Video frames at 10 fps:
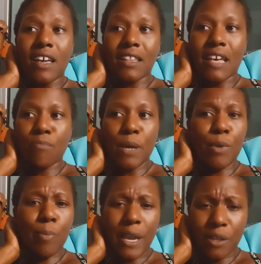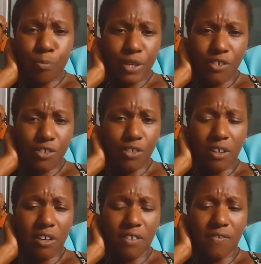and, like, maybe paint a picture
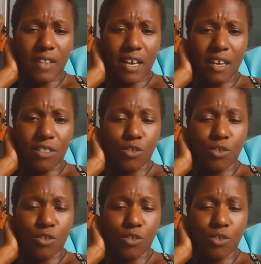of, like, the